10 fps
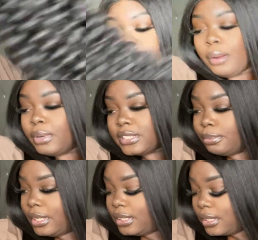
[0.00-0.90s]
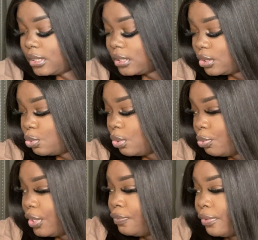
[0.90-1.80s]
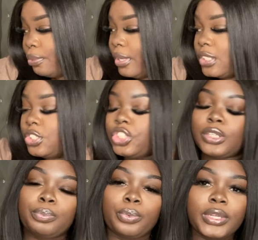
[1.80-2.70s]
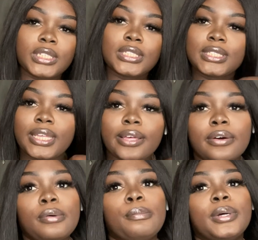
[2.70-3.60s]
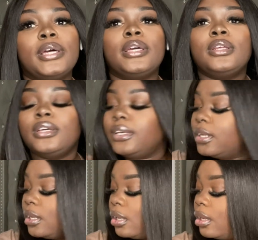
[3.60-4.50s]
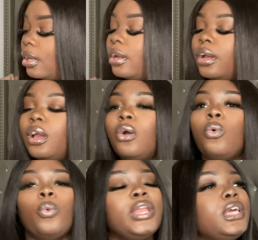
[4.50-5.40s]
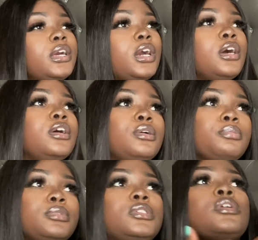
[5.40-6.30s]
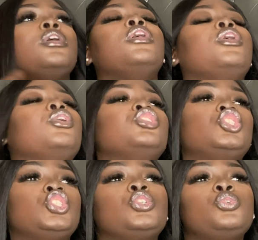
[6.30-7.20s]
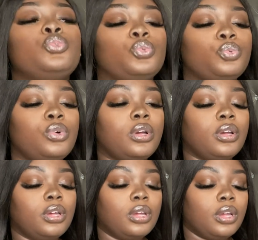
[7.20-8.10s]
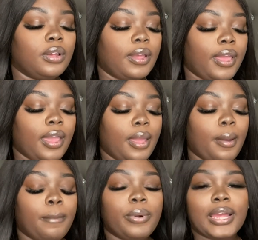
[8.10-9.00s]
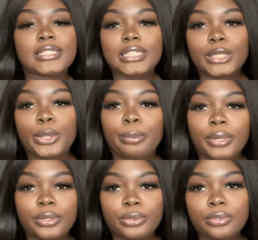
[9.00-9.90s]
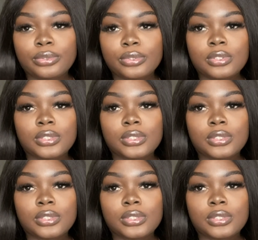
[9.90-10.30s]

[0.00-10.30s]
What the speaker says: I'm about to make this into a wig for the ready to ship wig sale, but when it comes to pricing your bundles,